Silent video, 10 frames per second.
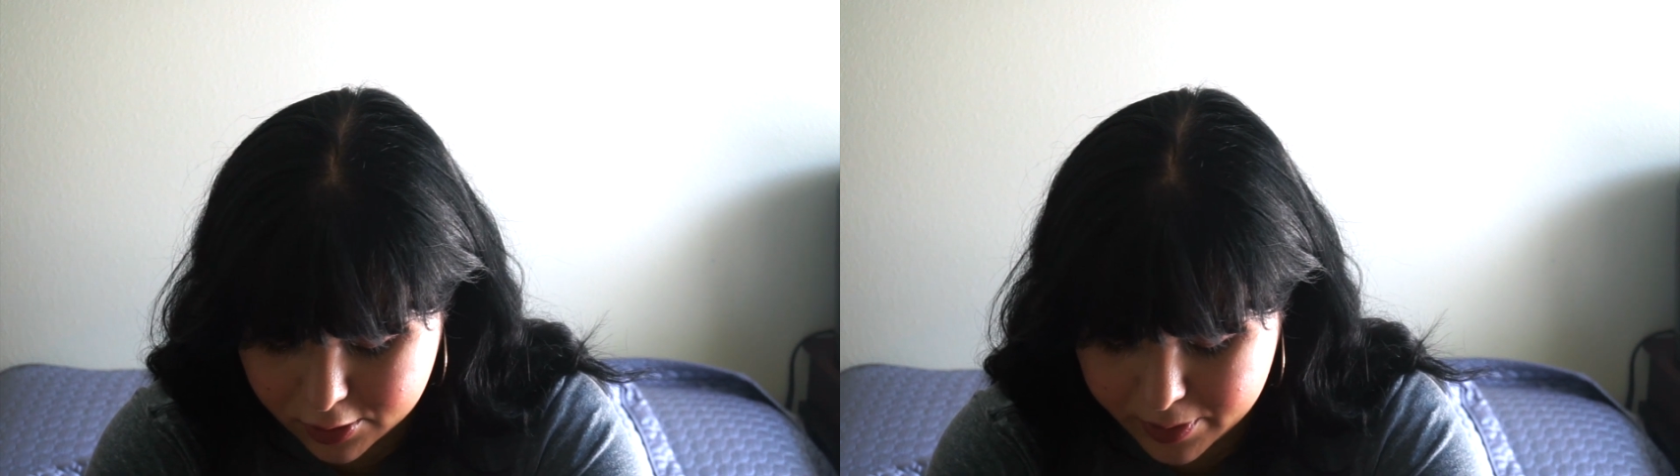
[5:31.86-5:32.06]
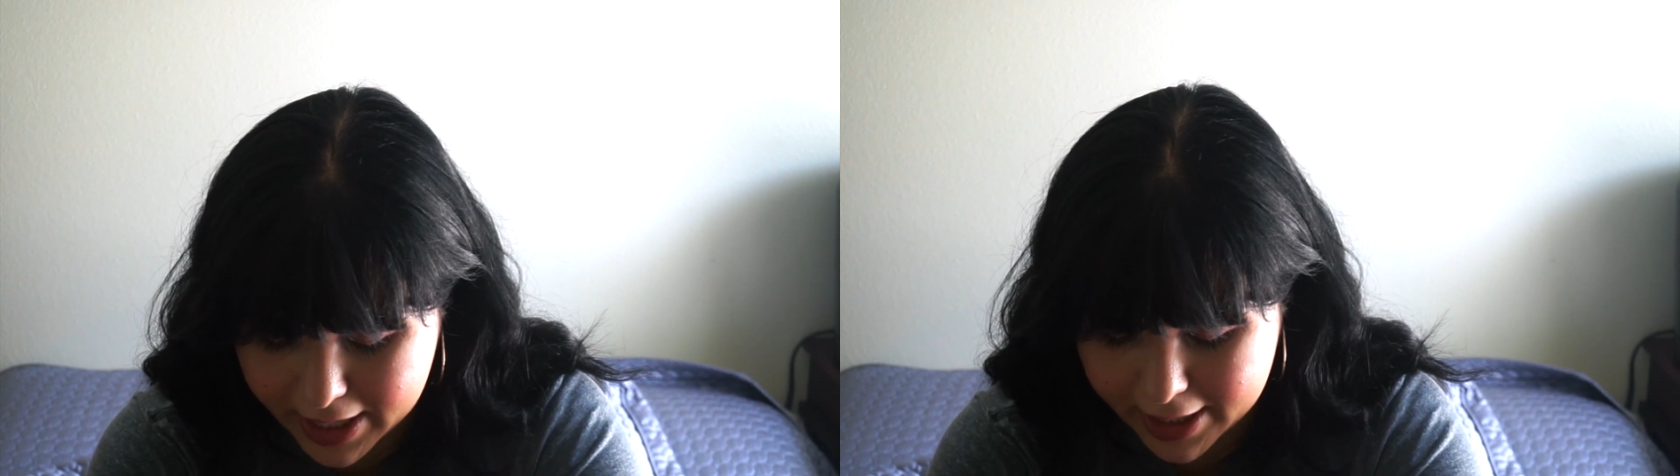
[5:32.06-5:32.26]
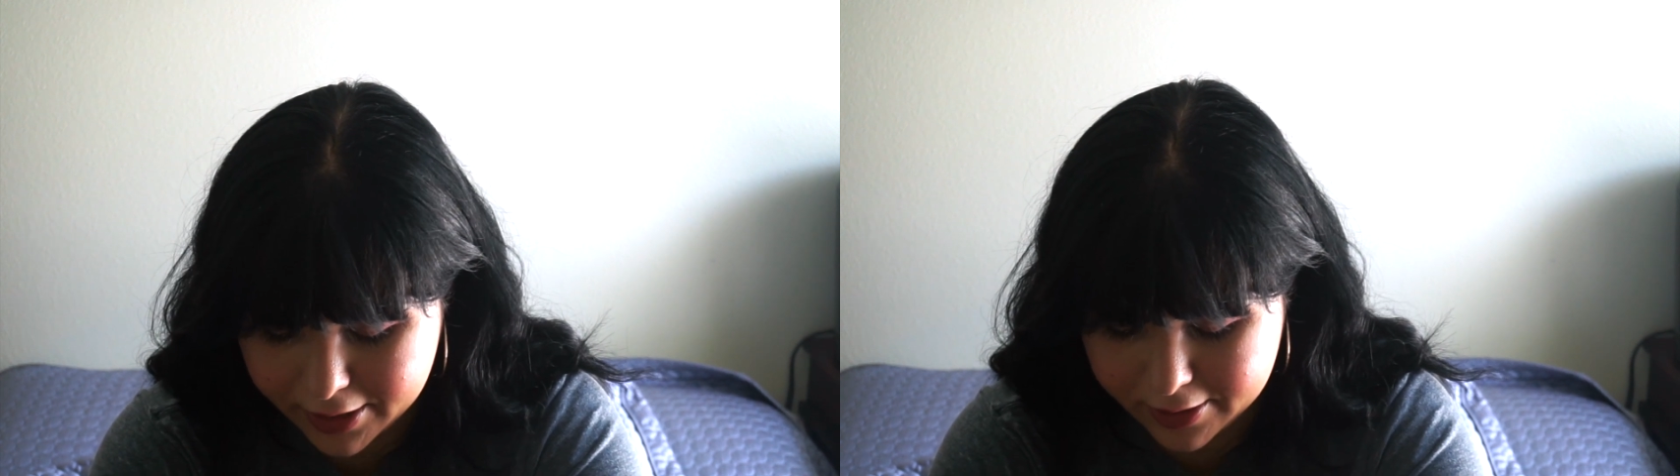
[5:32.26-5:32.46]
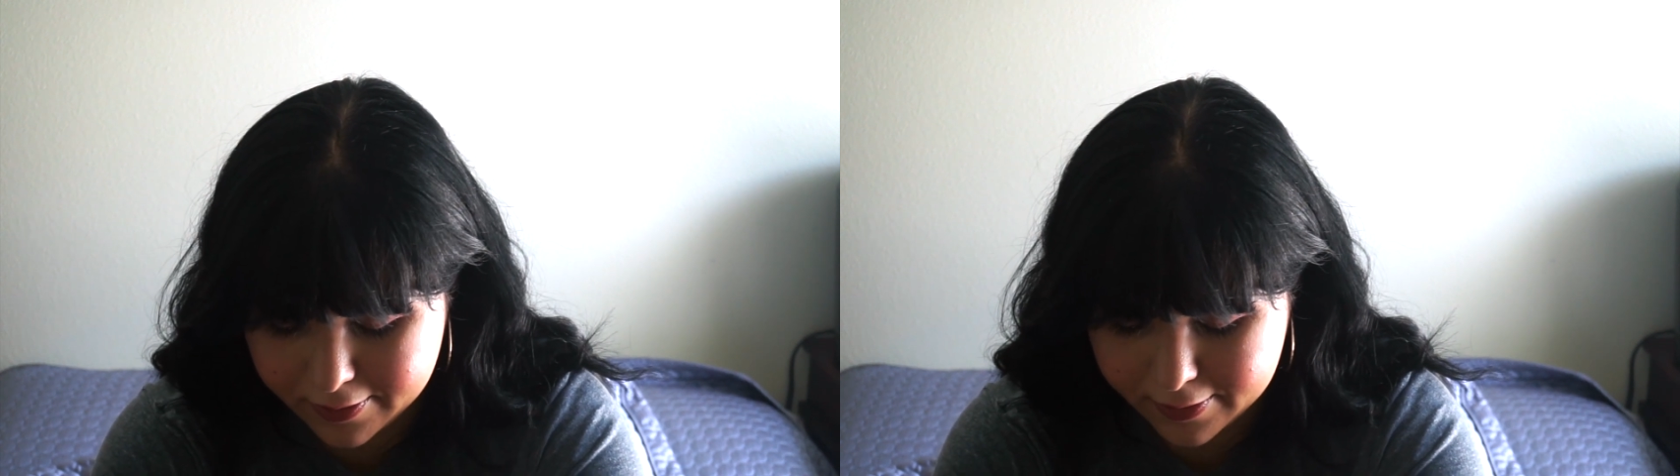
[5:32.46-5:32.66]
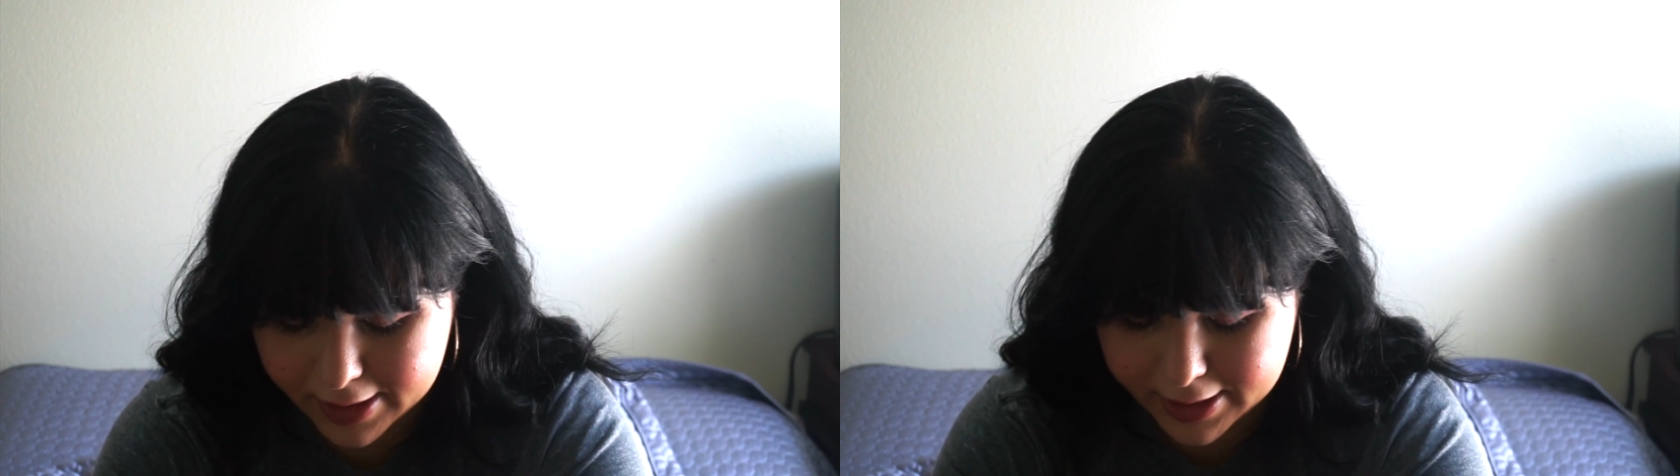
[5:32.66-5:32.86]
too bad. You
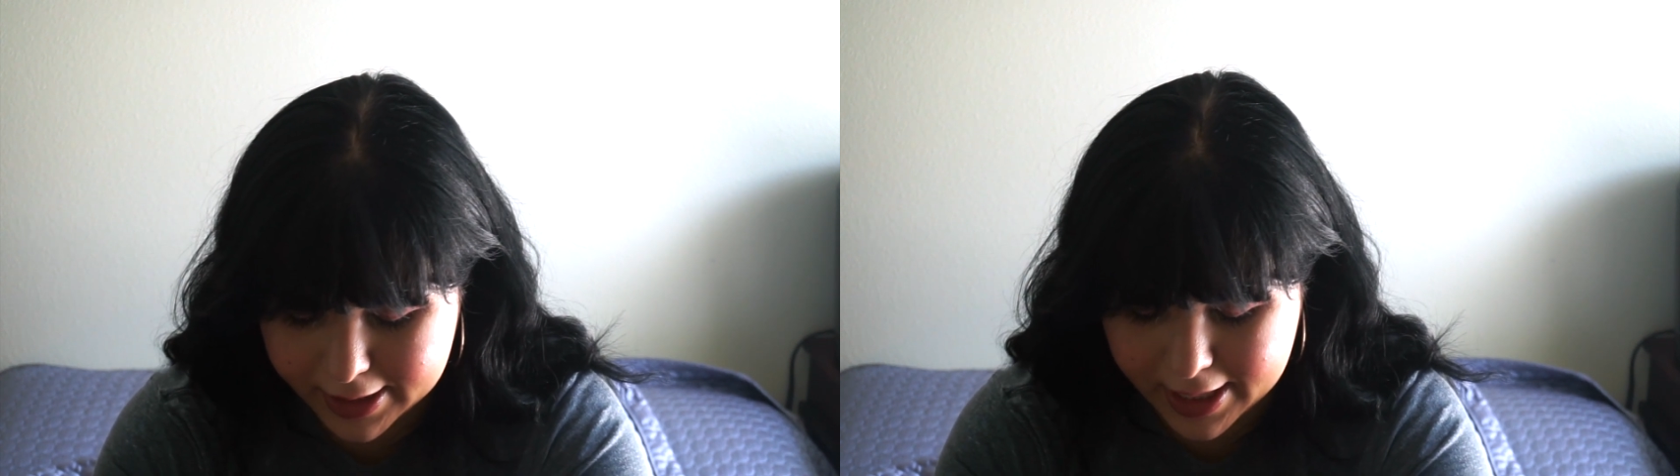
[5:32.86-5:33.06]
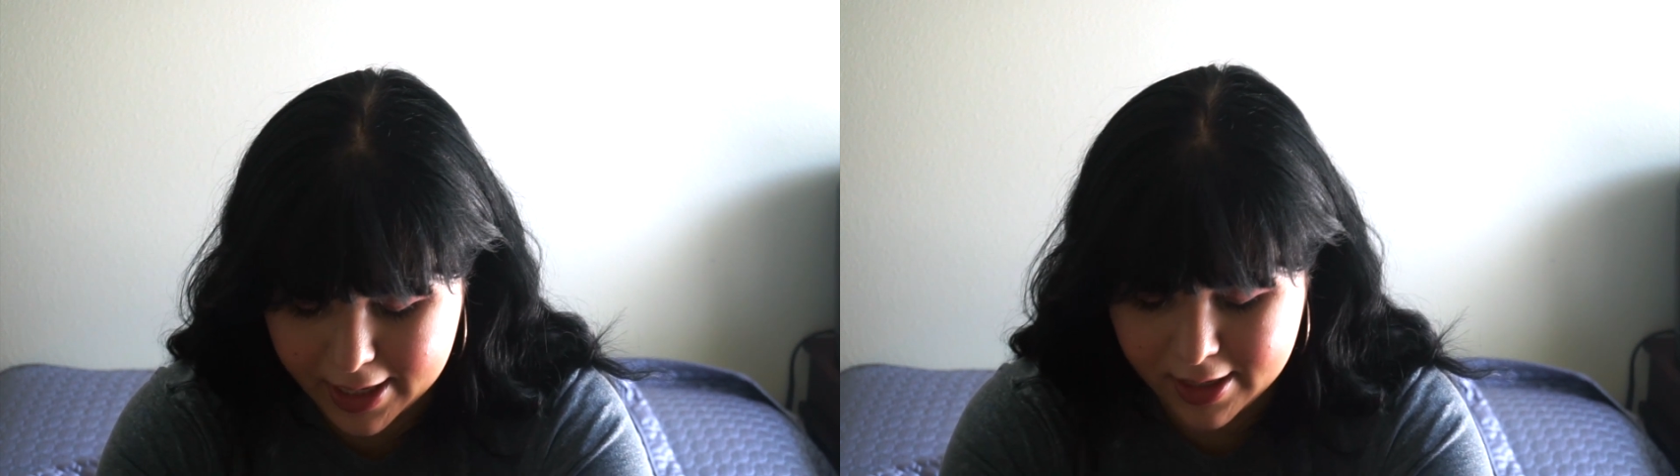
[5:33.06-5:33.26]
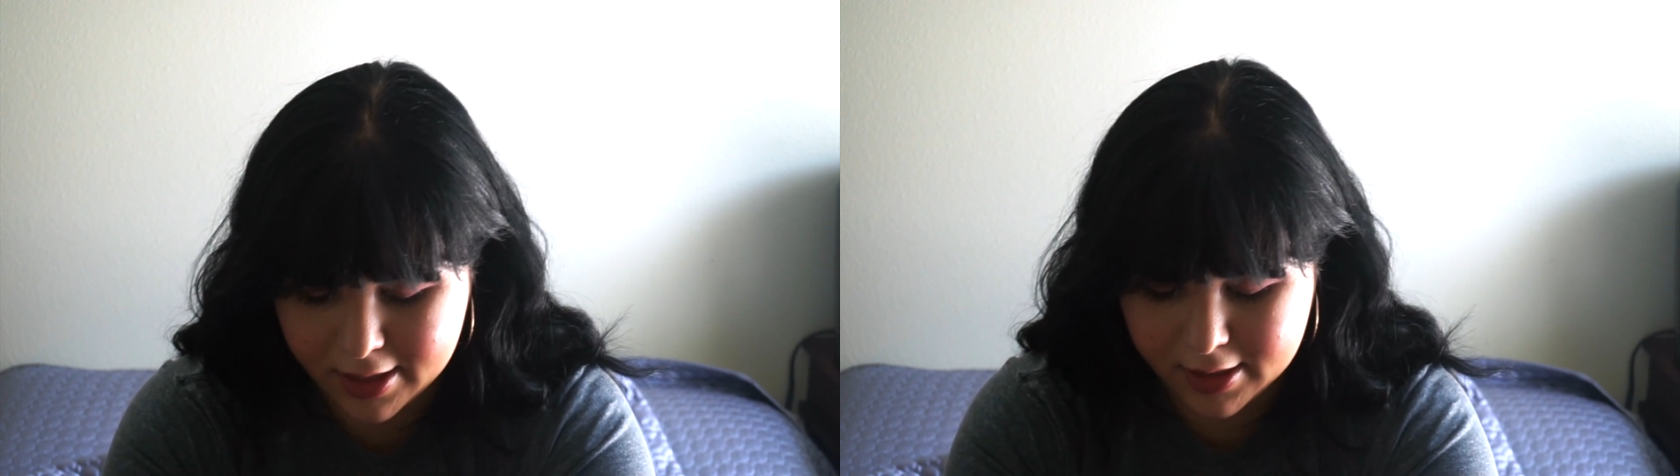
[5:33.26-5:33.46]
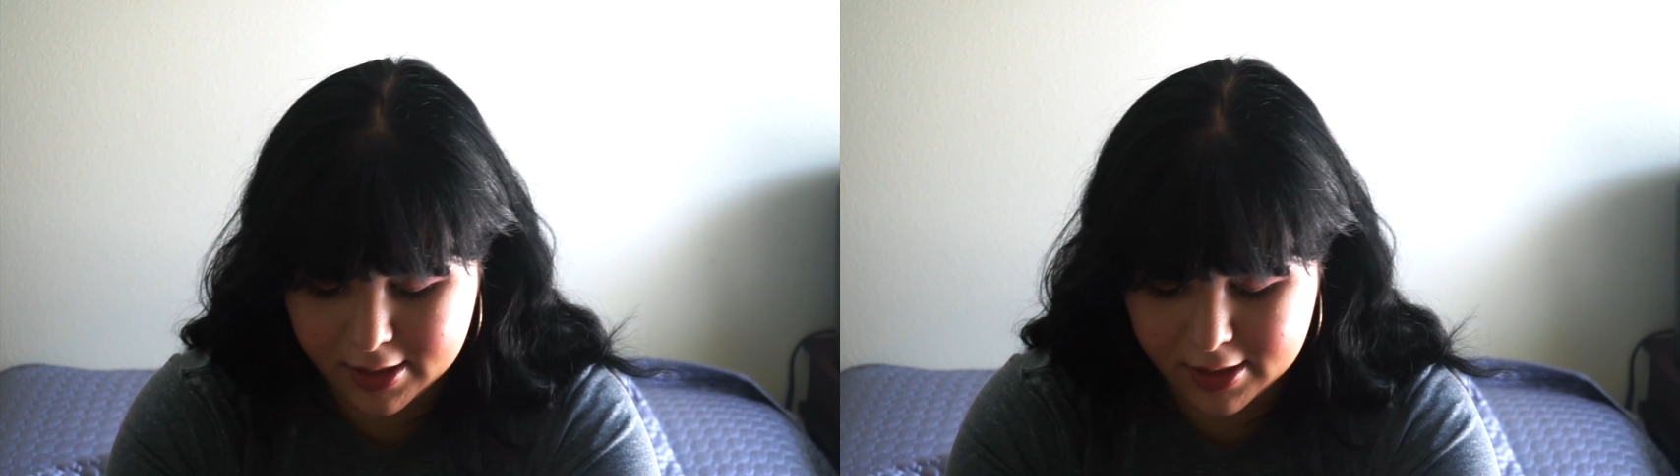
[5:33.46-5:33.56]
can find it at